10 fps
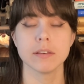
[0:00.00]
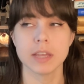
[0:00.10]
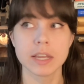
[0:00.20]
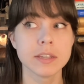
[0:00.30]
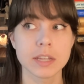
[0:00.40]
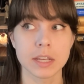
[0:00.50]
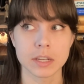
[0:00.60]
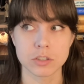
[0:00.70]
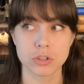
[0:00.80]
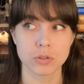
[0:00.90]

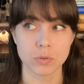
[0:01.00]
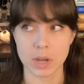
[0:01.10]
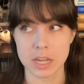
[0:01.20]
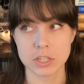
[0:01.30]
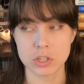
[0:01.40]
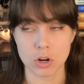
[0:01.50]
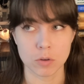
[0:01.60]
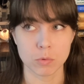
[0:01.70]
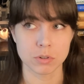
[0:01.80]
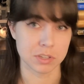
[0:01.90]
endings to a Star
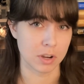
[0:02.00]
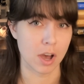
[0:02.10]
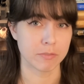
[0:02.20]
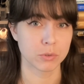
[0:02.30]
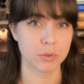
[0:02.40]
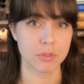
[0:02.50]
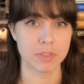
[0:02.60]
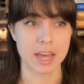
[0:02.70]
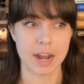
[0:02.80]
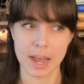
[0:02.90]
Wars novel
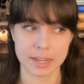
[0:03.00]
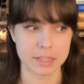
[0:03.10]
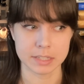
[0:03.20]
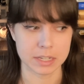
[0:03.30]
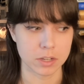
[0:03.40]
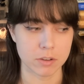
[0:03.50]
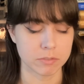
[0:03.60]
that I can think of.